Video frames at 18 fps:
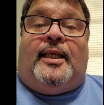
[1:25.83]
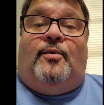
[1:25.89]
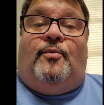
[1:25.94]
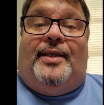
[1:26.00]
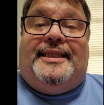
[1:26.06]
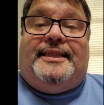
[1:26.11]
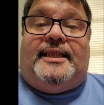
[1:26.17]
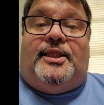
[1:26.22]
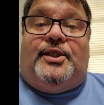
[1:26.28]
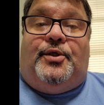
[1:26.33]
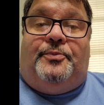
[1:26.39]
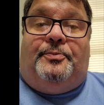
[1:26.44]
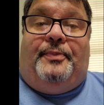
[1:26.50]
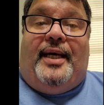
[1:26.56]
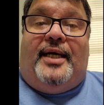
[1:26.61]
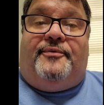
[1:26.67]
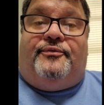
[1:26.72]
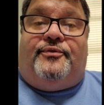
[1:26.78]
which you
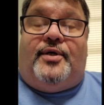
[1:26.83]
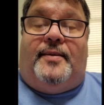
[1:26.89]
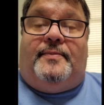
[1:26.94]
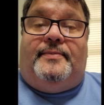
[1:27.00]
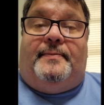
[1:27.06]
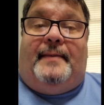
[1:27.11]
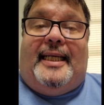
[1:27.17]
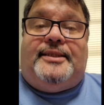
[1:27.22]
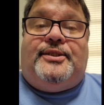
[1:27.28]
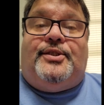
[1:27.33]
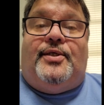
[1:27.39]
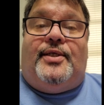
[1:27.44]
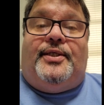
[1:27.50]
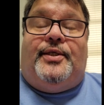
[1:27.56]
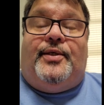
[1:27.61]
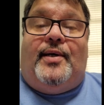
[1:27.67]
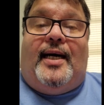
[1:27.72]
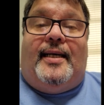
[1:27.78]
pick from. Make sure
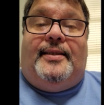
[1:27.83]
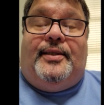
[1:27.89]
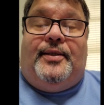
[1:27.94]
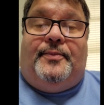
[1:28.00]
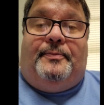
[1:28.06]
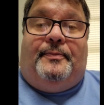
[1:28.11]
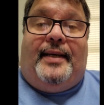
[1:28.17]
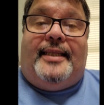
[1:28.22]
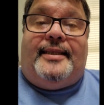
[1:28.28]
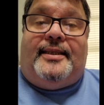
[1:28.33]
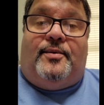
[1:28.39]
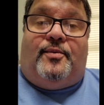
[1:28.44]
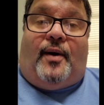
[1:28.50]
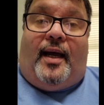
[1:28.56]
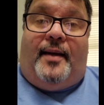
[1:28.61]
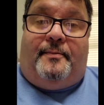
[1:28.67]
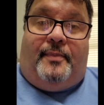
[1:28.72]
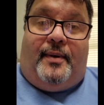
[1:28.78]
you pick the
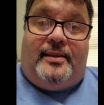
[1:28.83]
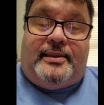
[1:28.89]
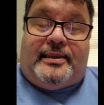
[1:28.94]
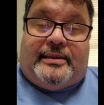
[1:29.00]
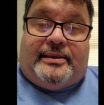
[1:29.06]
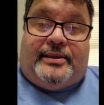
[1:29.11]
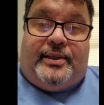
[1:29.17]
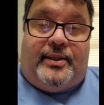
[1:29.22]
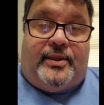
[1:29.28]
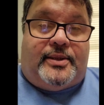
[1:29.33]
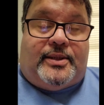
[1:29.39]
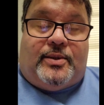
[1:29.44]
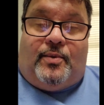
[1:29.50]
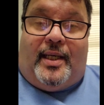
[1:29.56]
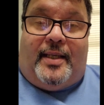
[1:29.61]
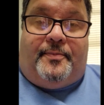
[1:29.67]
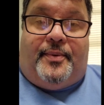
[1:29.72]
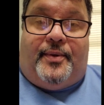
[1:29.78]
right person. You just don't
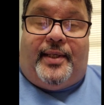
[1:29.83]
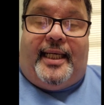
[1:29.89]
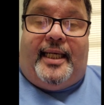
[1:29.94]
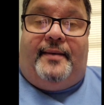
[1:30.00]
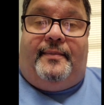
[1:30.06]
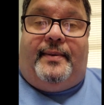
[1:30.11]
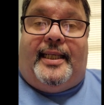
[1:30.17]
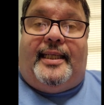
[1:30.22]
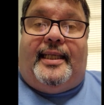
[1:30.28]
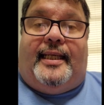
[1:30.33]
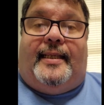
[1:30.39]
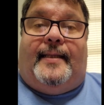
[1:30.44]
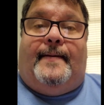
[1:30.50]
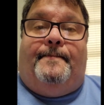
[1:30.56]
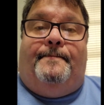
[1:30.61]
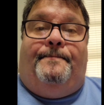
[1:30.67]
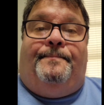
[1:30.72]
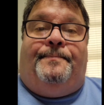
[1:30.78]
want to put anybody.
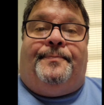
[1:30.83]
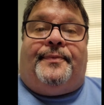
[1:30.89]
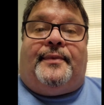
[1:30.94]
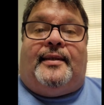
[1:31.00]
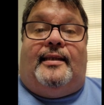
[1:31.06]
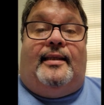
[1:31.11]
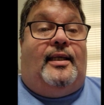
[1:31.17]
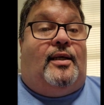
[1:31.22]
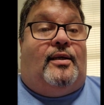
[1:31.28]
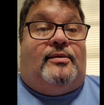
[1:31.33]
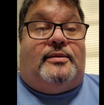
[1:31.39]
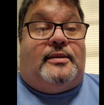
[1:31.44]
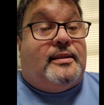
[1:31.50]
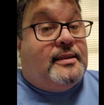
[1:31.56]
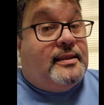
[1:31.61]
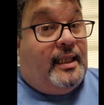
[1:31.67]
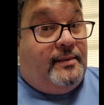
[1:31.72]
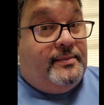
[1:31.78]

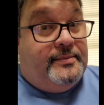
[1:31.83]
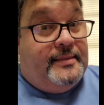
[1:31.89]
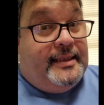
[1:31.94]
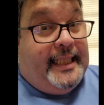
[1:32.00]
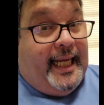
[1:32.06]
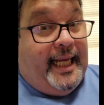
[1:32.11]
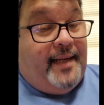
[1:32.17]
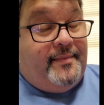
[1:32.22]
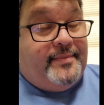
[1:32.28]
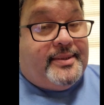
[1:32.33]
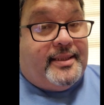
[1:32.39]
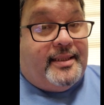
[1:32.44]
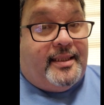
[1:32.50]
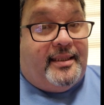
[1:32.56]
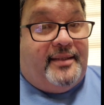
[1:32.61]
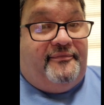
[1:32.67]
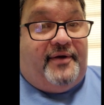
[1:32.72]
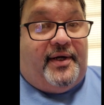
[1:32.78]
Some names
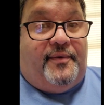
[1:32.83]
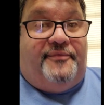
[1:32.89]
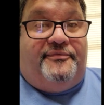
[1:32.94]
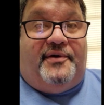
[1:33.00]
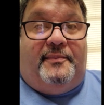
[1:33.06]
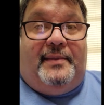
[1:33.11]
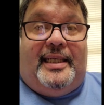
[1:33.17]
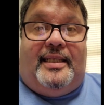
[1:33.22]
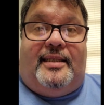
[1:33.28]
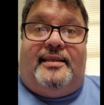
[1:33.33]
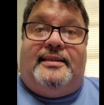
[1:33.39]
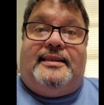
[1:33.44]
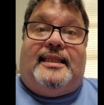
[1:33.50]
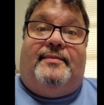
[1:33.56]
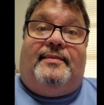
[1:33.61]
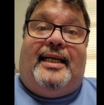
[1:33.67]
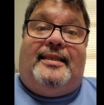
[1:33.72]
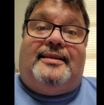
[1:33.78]
are very familiar,
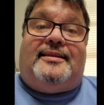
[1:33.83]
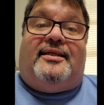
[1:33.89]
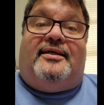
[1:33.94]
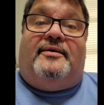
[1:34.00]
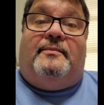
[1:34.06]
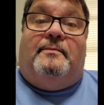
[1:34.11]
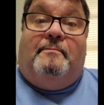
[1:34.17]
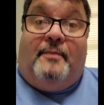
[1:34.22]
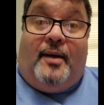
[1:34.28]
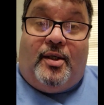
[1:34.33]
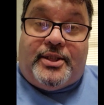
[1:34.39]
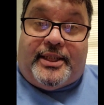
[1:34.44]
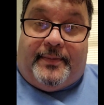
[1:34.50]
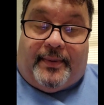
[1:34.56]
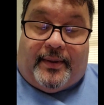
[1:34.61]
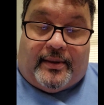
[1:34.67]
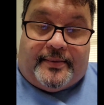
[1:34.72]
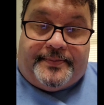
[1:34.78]
some names are
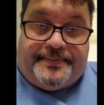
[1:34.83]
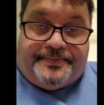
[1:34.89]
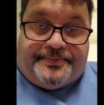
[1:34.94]
multiple.